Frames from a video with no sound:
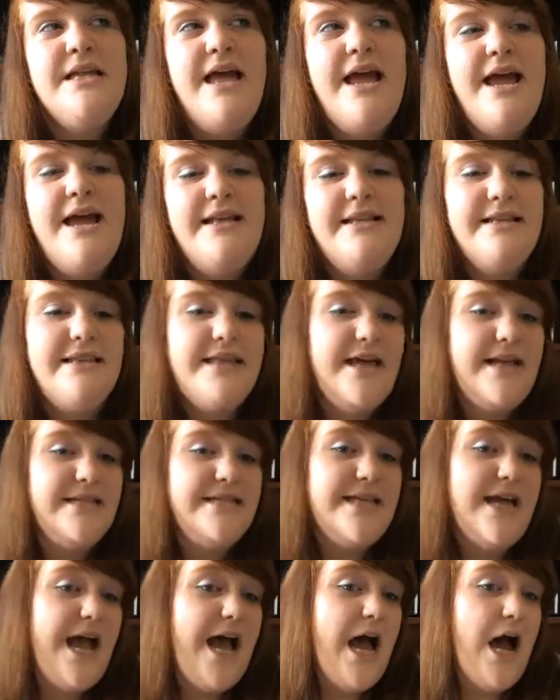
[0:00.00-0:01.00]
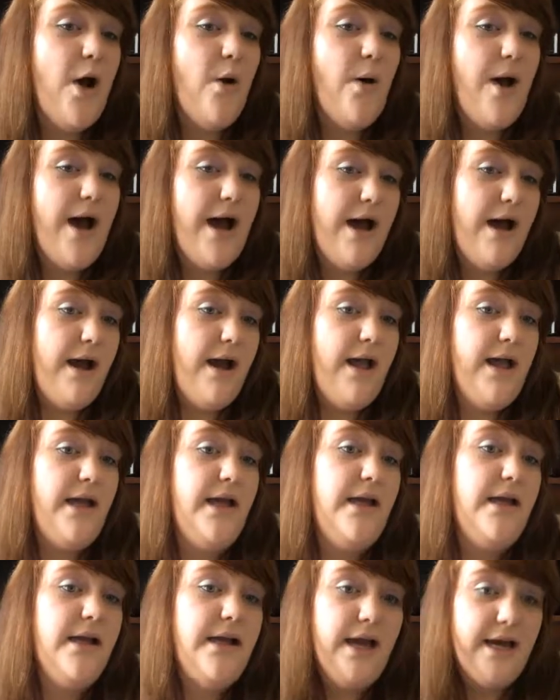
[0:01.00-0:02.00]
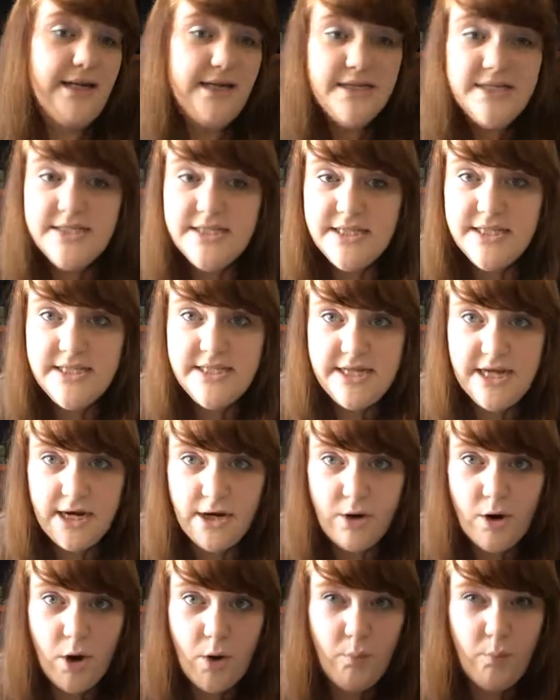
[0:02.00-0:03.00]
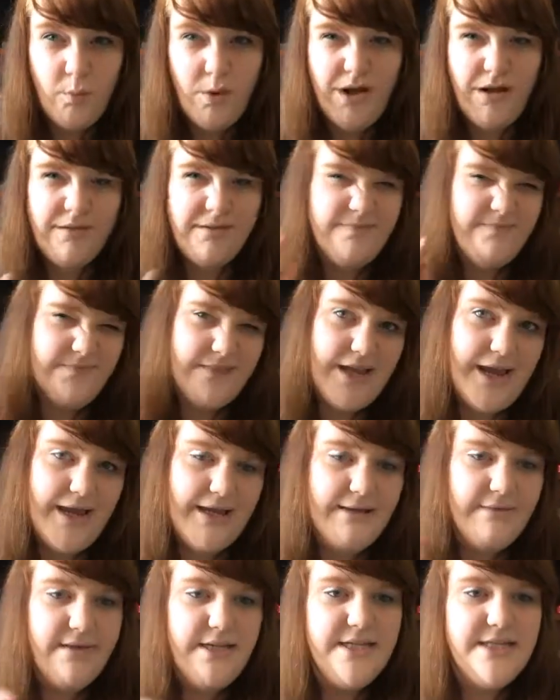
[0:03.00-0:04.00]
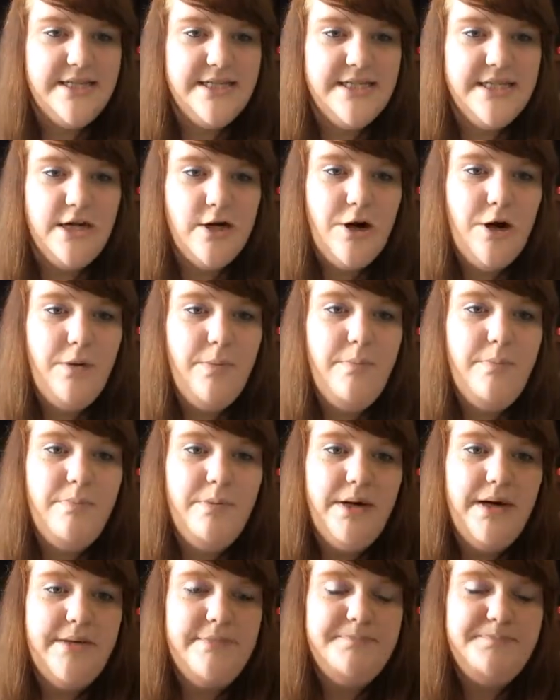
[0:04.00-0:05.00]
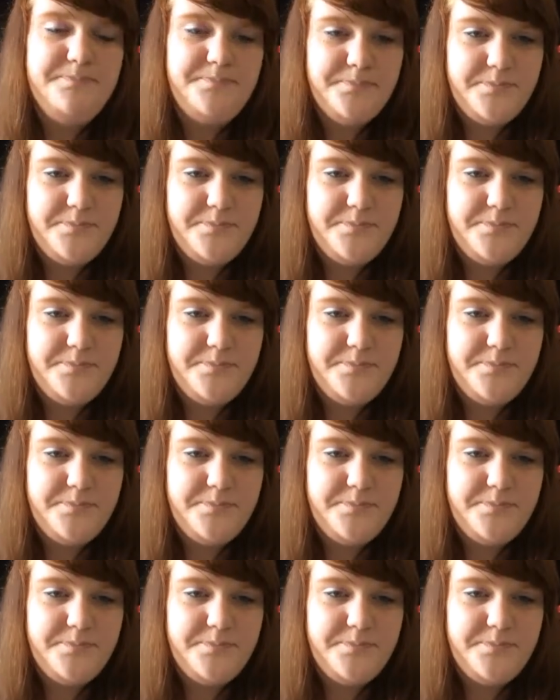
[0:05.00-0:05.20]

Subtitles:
and that is how I got into tarot. Well, kind of into tarot, but